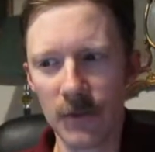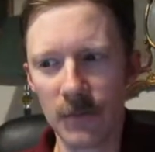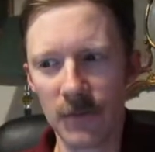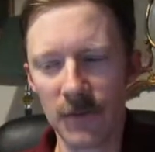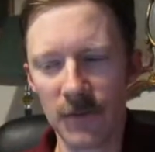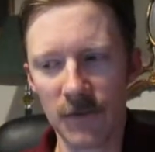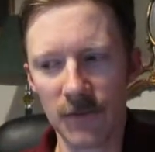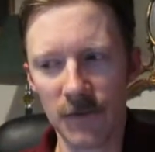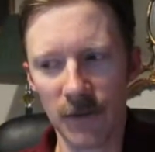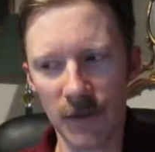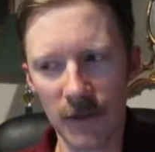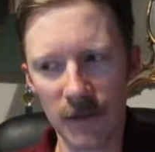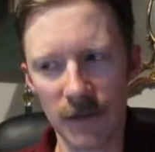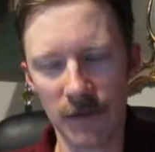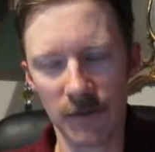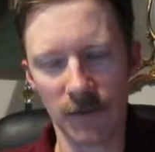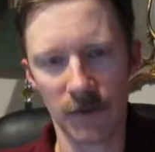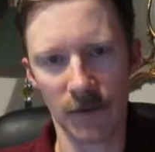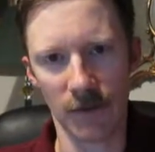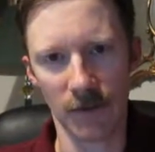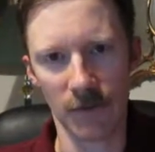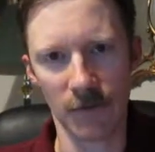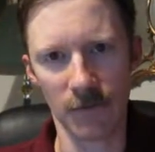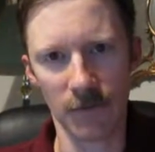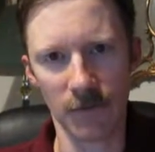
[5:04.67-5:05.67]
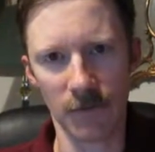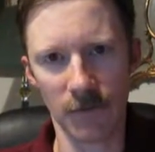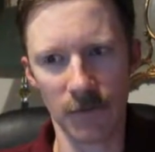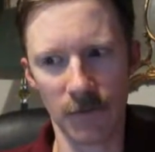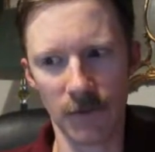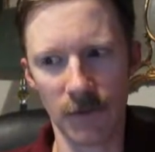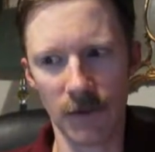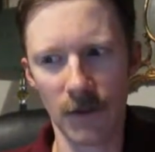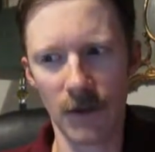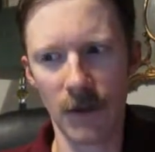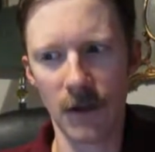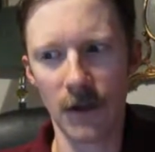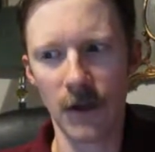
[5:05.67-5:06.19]
scientists
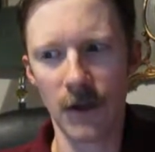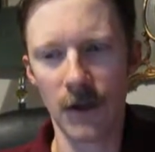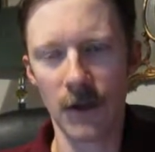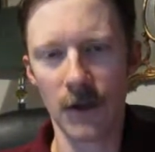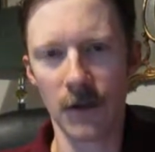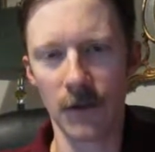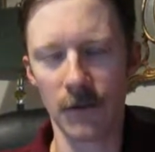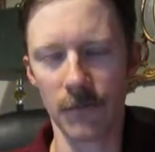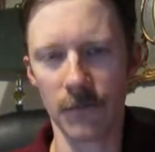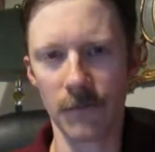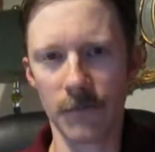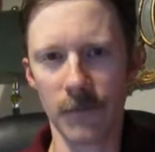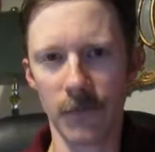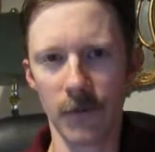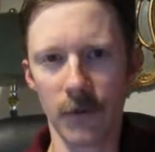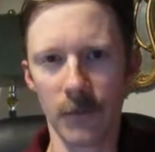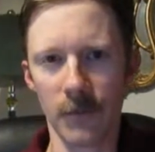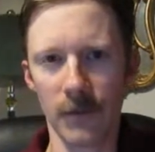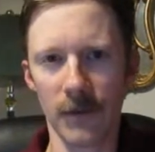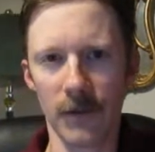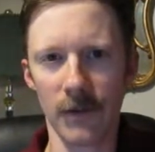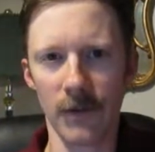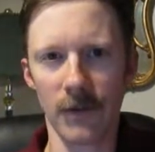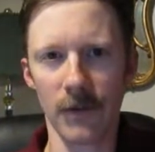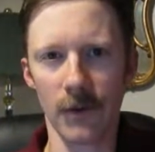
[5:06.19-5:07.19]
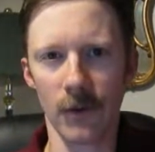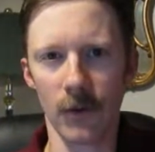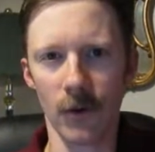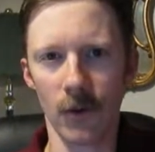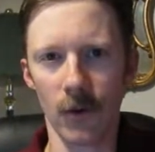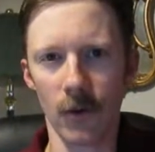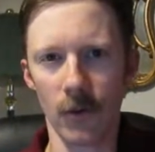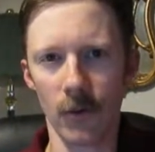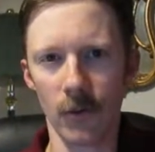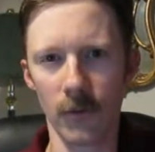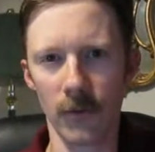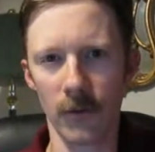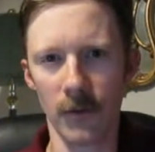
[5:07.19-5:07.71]
confirming their
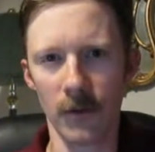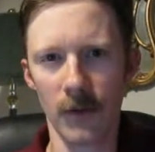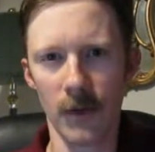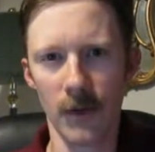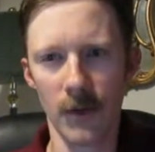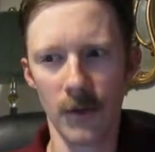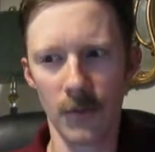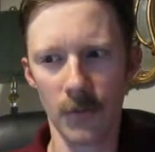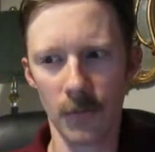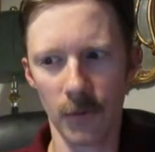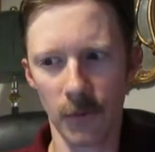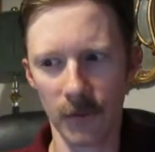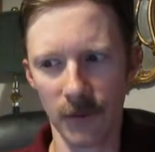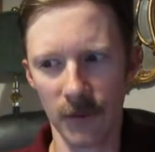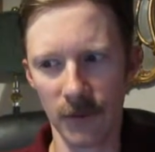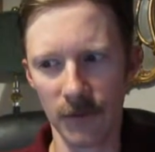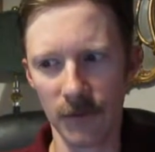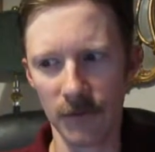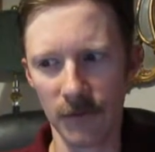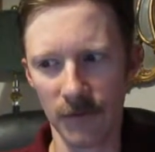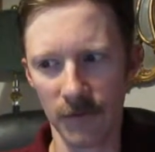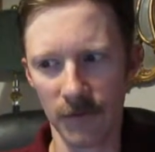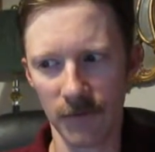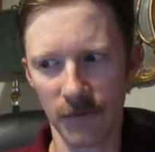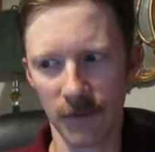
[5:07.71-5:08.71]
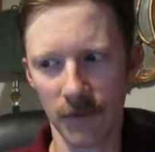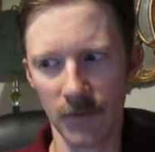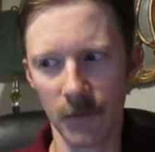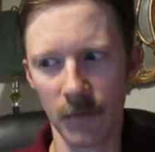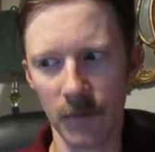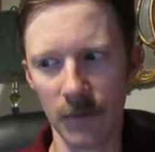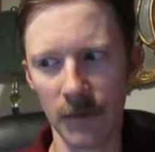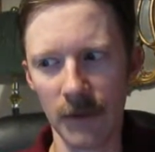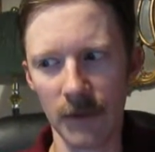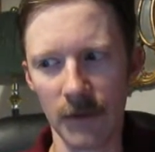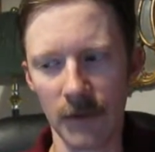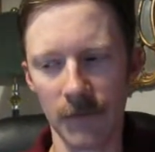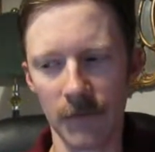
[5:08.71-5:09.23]
own pre-existing
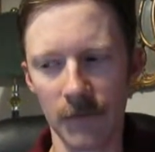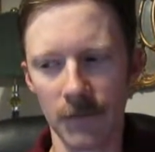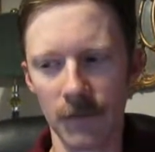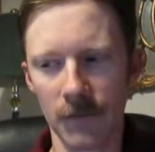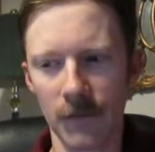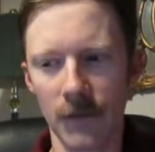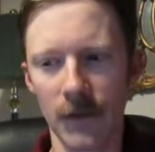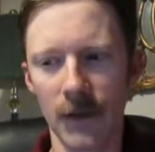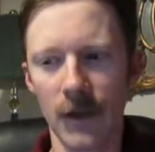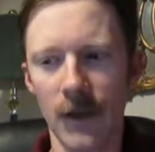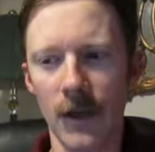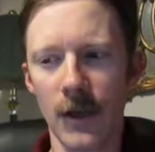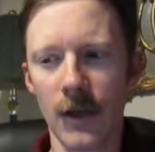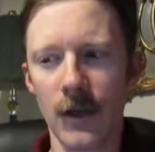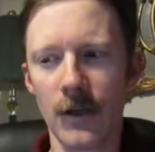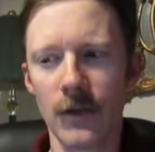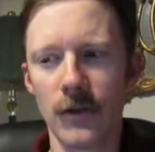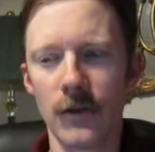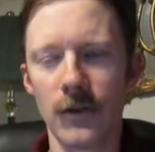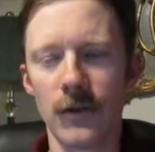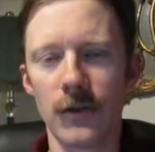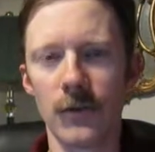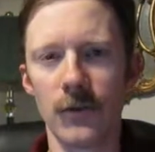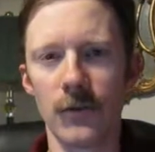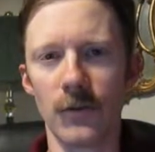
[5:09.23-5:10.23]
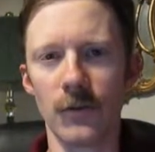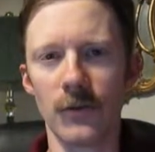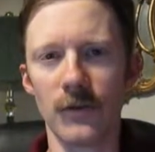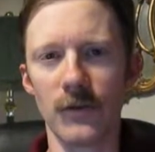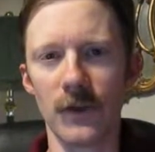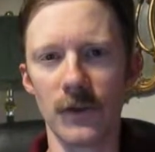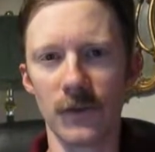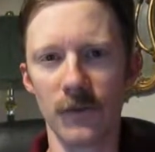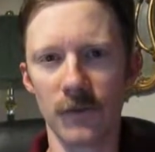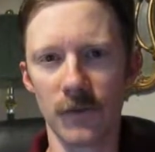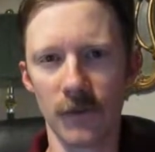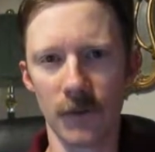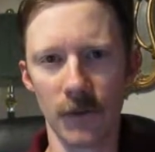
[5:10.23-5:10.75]
beliefs to
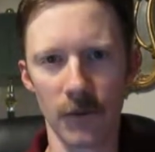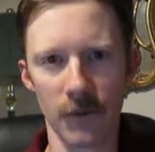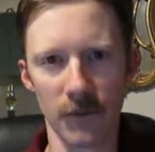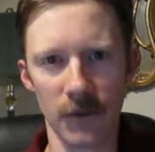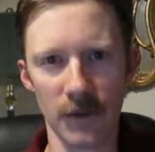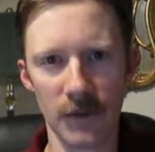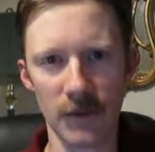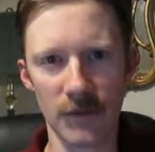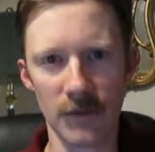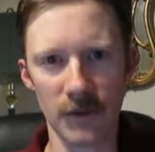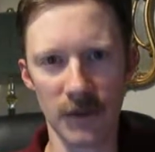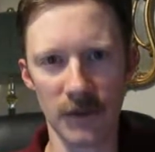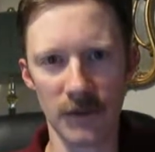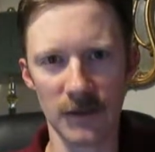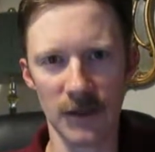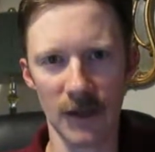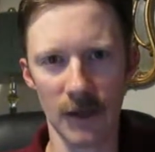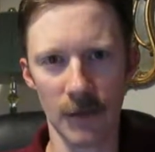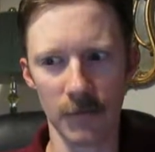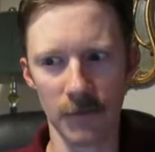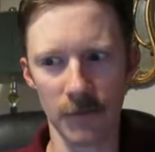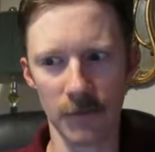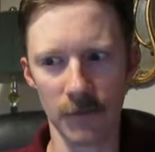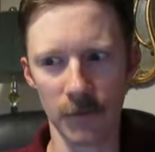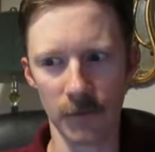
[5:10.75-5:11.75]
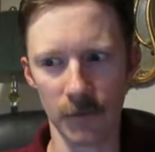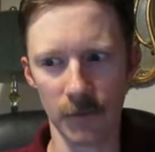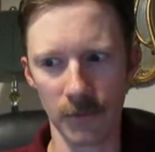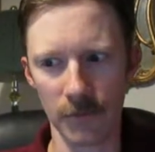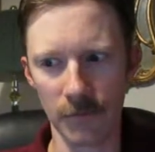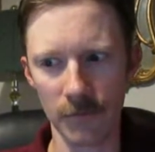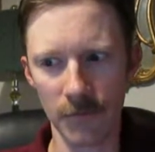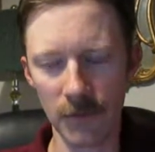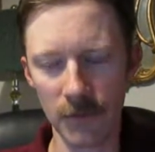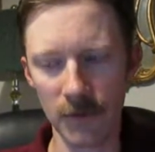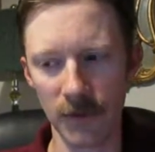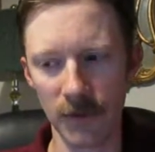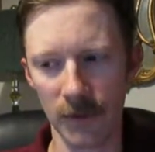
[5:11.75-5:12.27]
discourage attempts to
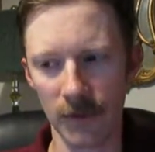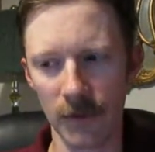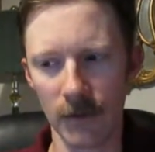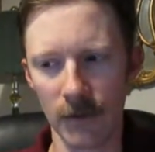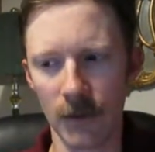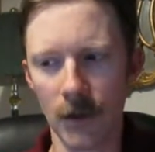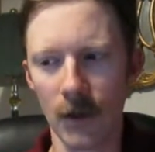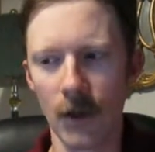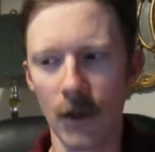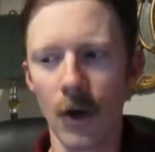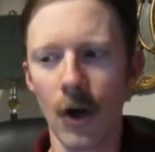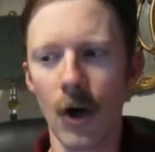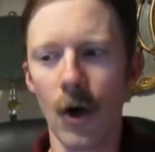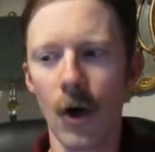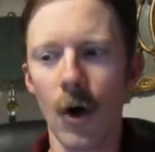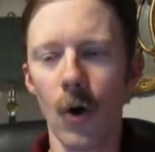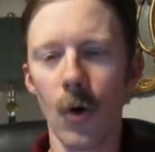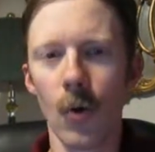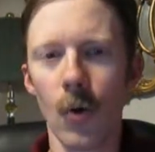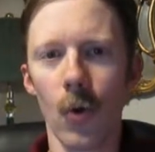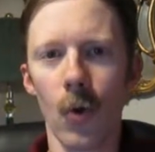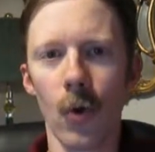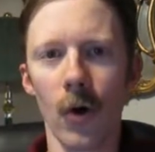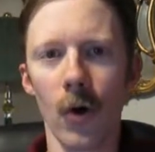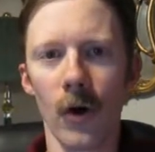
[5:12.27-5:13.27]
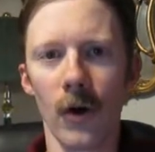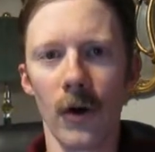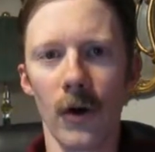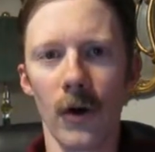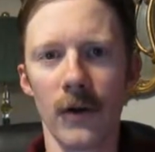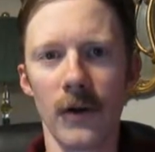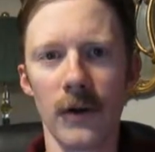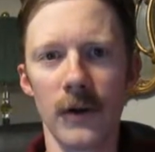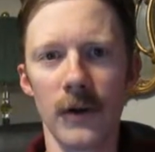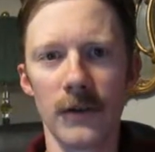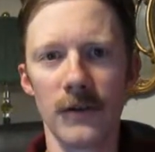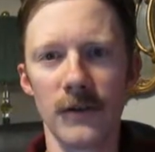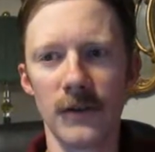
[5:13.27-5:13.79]
refute it or
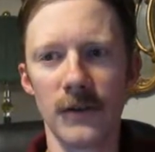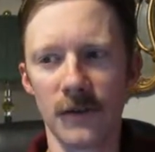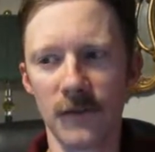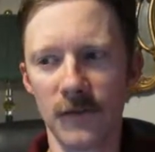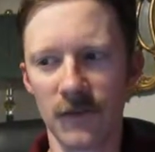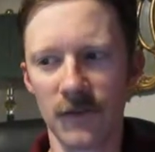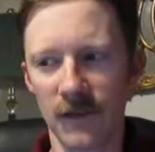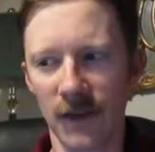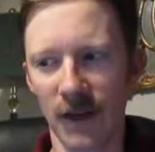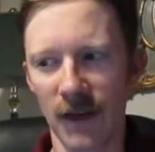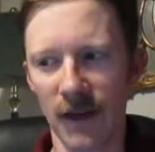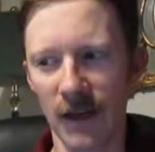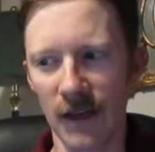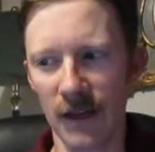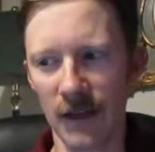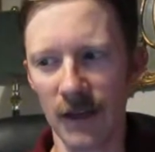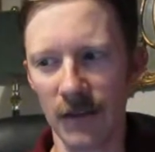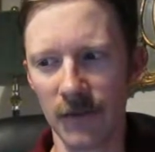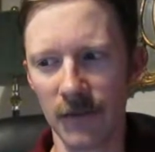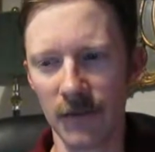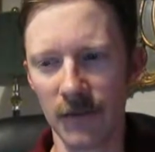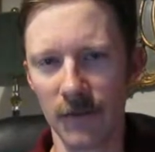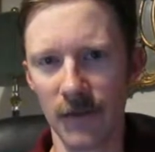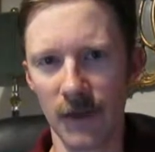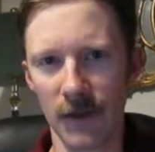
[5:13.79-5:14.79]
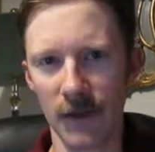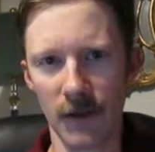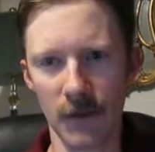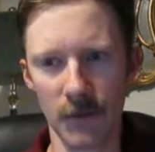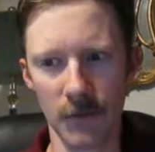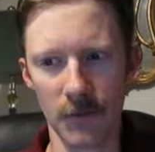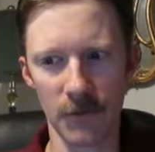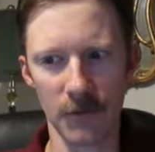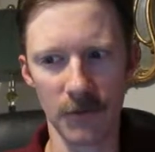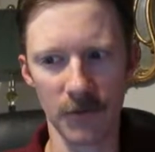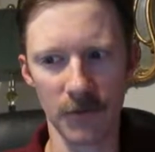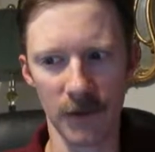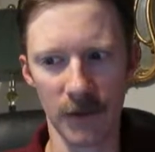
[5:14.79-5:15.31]
disguise that
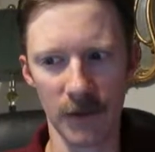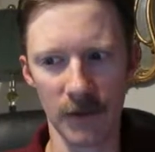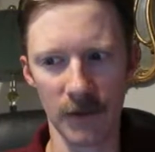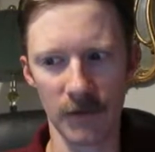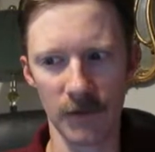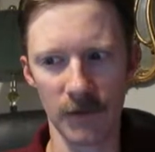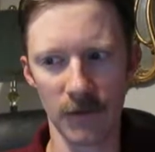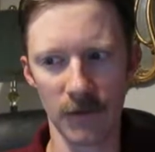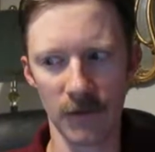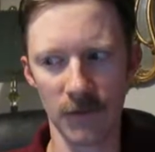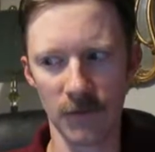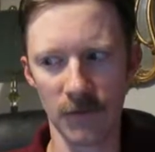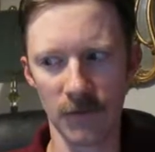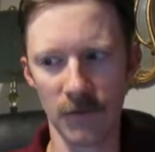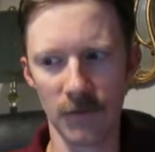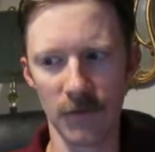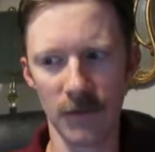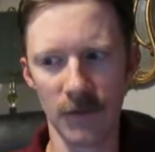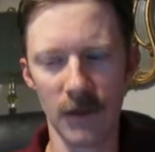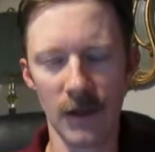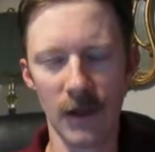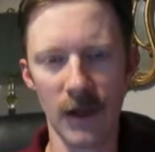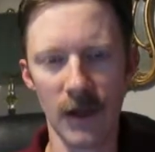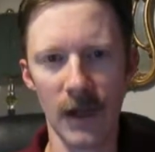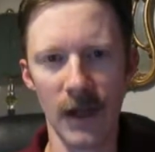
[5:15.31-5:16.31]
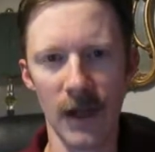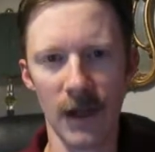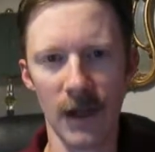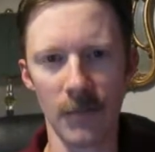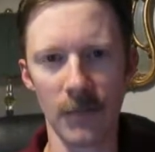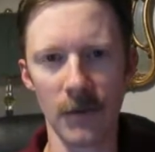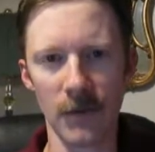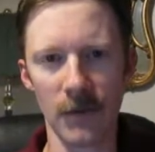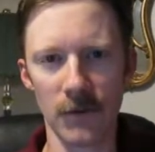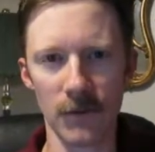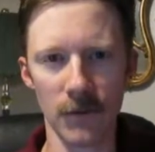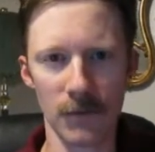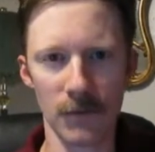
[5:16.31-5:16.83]
other scientists have
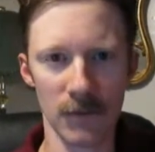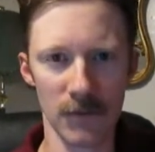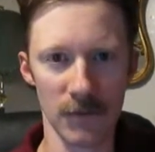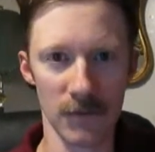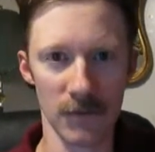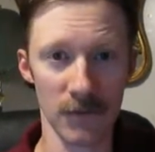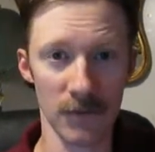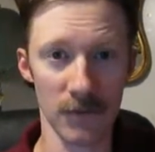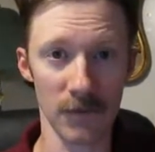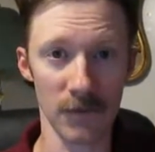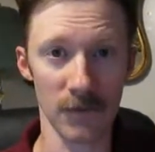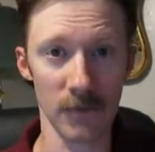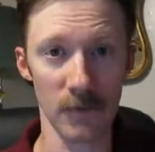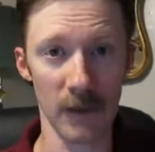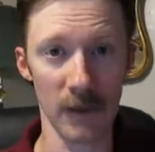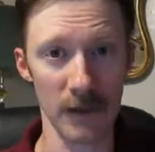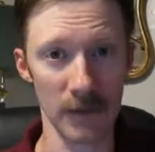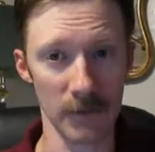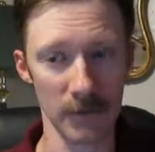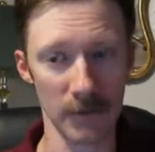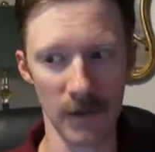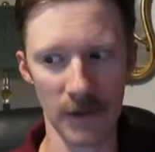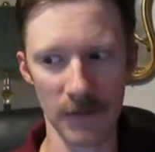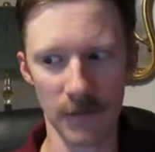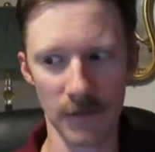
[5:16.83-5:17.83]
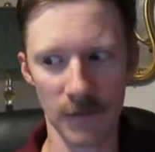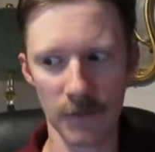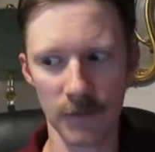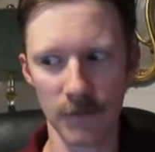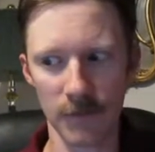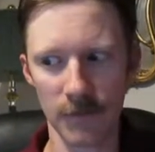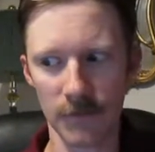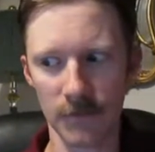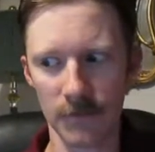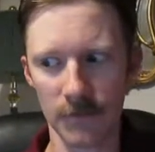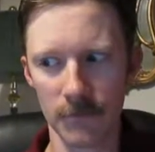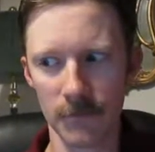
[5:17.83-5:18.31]
been using systematic methods?